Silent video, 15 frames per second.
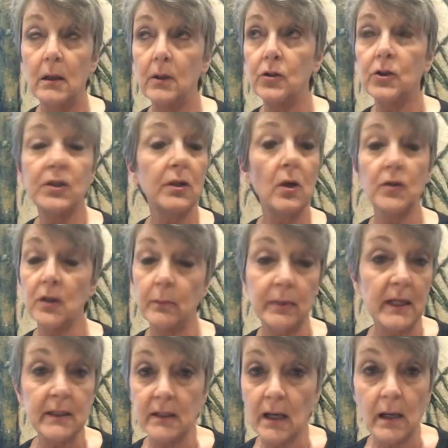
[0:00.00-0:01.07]
just go
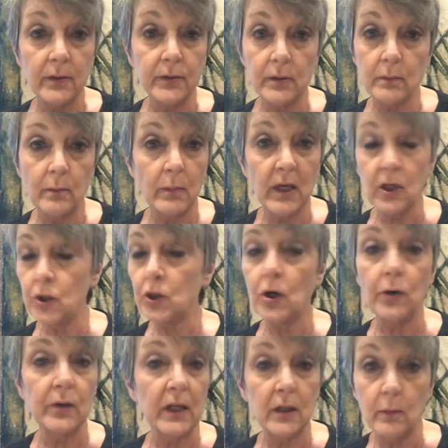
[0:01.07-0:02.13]
someplace else, because you
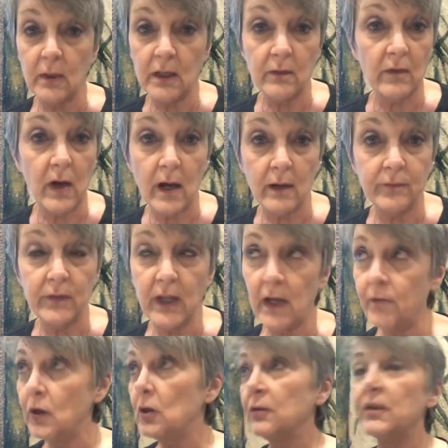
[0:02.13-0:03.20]
don't need to be involved.
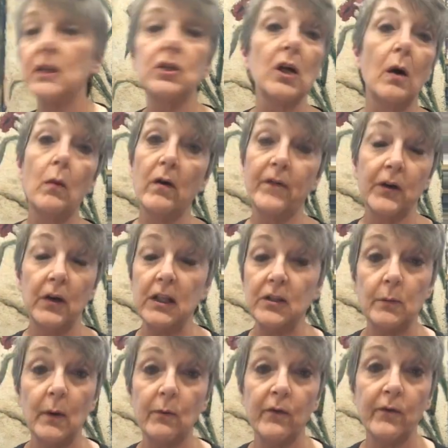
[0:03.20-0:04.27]
If you don't think child welfare needs
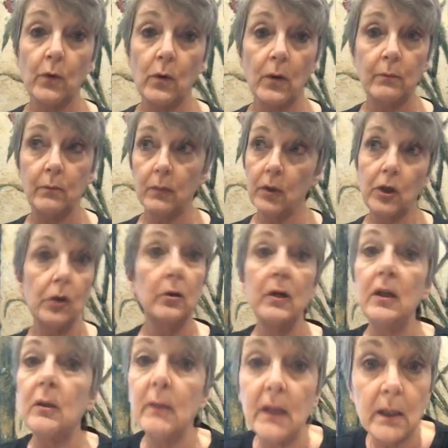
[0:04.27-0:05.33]
to be reformed, you don't
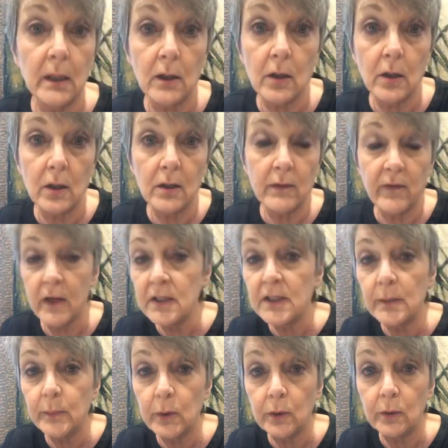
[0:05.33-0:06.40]
need to be here. Very
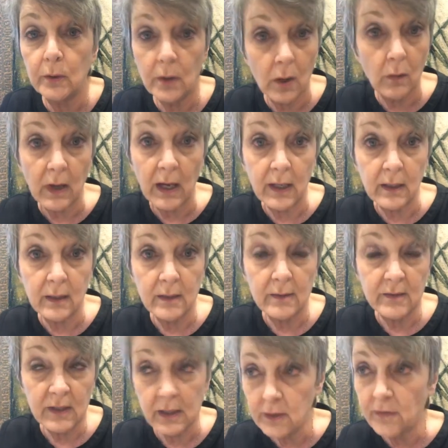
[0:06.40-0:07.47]
simple, okay?
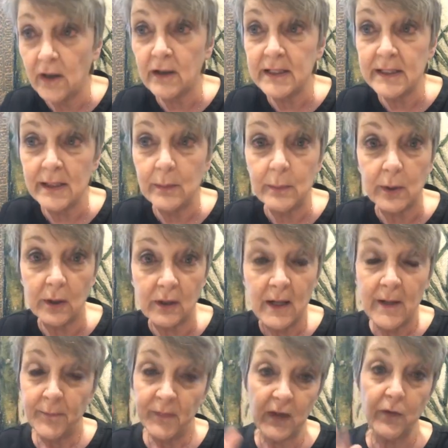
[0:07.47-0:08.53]
That's very simple.
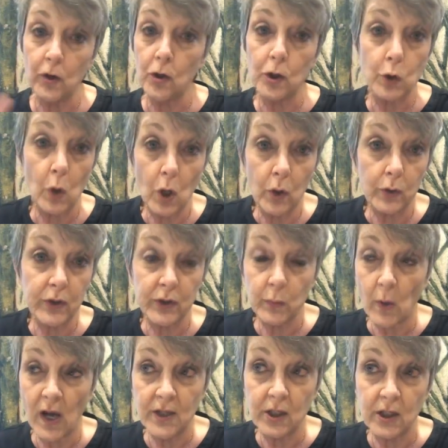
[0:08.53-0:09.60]
If you're a troll just
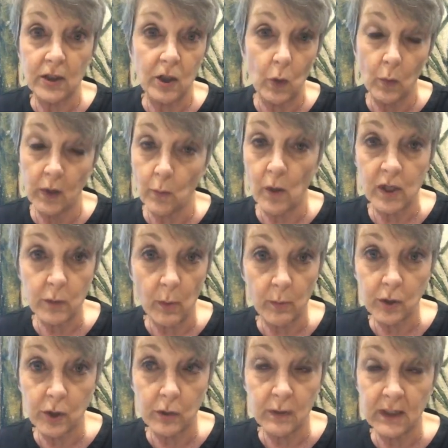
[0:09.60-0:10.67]
watching, you want to watch what
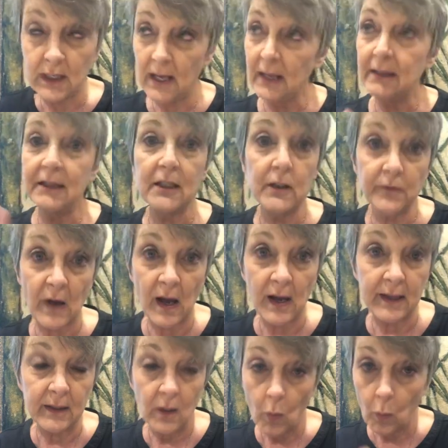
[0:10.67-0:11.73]
we're doing, that's
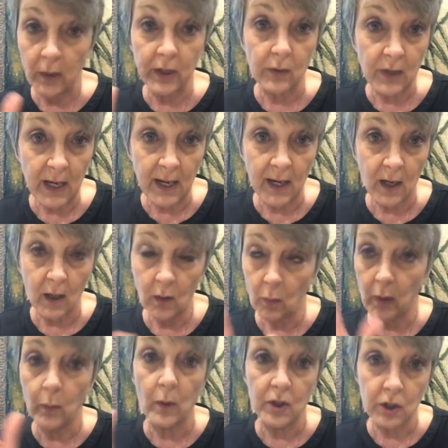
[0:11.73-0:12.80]
fine. We don't care.
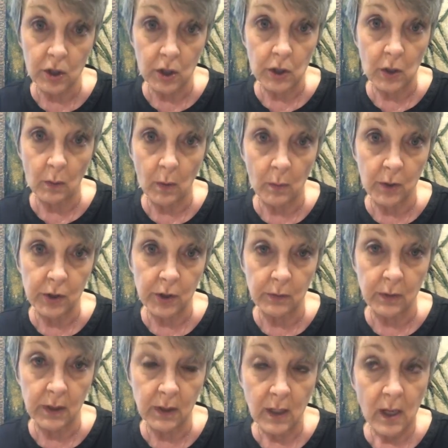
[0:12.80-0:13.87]
We want you to know what we're
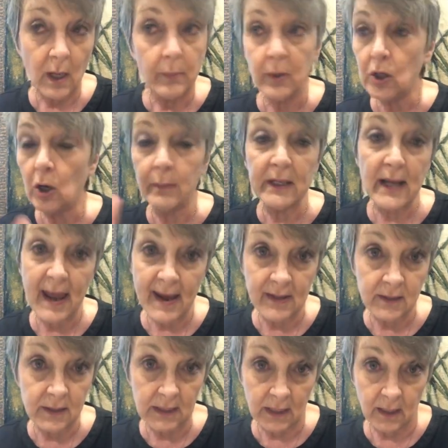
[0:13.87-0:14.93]
doing. But don't be
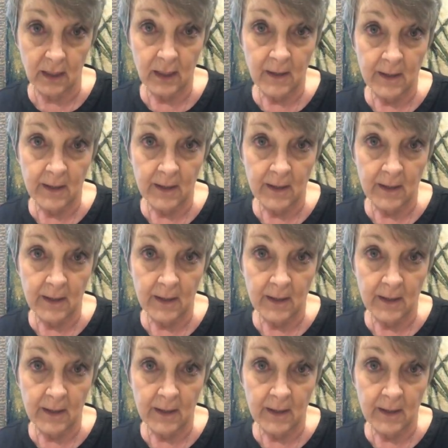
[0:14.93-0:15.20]
nasty,